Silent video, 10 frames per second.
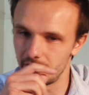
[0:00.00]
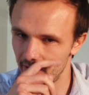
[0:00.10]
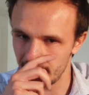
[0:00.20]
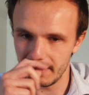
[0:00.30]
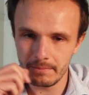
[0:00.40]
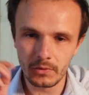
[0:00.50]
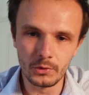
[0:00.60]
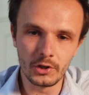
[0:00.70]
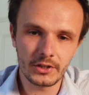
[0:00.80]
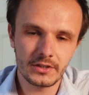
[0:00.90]
the
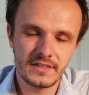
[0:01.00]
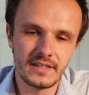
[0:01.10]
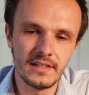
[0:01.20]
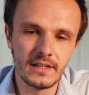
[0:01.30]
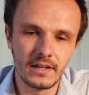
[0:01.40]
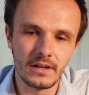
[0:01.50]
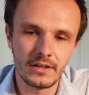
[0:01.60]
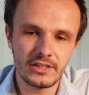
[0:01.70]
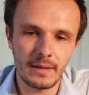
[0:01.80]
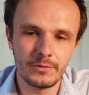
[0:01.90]
New York City
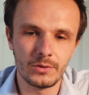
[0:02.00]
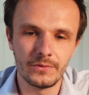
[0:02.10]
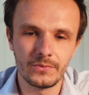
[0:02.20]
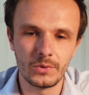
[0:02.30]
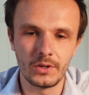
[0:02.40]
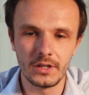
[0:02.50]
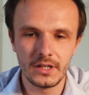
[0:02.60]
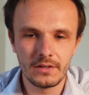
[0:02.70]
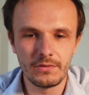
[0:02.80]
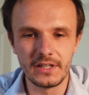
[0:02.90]
chapter for
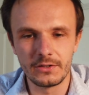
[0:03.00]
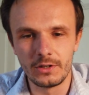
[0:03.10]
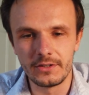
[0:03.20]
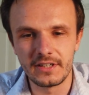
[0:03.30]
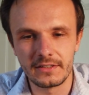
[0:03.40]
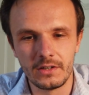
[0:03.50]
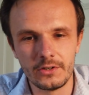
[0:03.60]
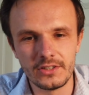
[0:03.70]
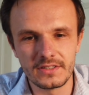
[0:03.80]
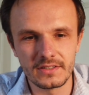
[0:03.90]
Vehicular
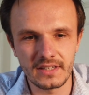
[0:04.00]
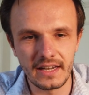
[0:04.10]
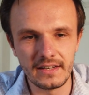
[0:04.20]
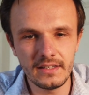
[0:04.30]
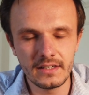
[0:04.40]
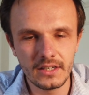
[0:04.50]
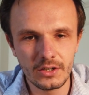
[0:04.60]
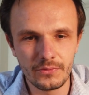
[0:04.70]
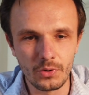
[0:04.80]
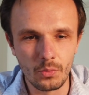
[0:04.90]
Technology Society,
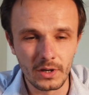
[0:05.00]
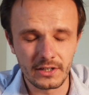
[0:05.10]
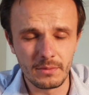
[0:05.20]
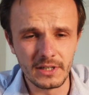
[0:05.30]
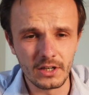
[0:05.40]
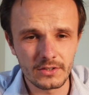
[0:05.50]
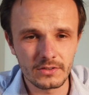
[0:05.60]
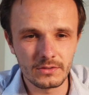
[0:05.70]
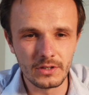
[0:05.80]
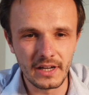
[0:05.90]
for welcoming
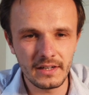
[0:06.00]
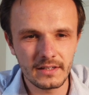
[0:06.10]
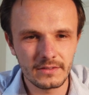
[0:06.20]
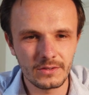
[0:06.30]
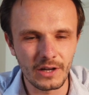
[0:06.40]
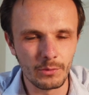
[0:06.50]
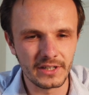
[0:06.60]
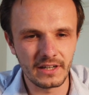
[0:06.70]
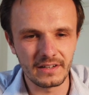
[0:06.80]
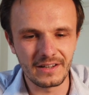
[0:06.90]
us today so that we
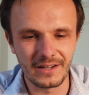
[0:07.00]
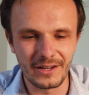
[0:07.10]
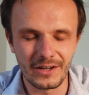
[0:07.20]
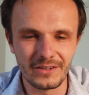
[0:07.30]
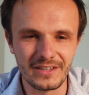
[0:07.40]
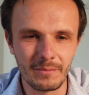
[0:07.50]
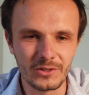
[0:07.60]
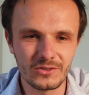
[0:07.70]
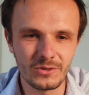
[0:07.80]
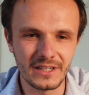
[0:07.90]
can
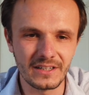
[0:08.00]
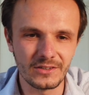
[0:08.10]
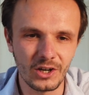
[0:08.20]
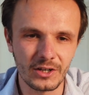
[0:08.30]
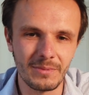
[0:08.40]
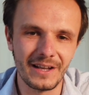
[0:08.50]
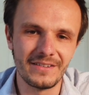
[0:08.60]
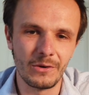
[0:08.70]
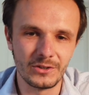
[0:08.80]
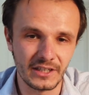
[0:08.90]
demonstrate and talk
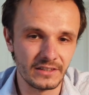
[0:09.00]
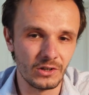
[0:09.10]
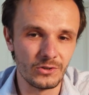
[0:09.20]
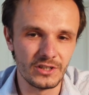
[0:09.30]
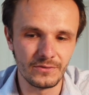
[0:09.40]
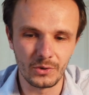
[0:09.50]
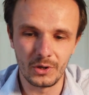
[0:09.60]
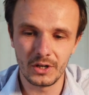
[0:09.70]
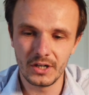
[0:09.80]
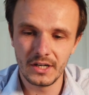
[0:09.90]
about our technology
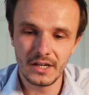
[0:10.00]
for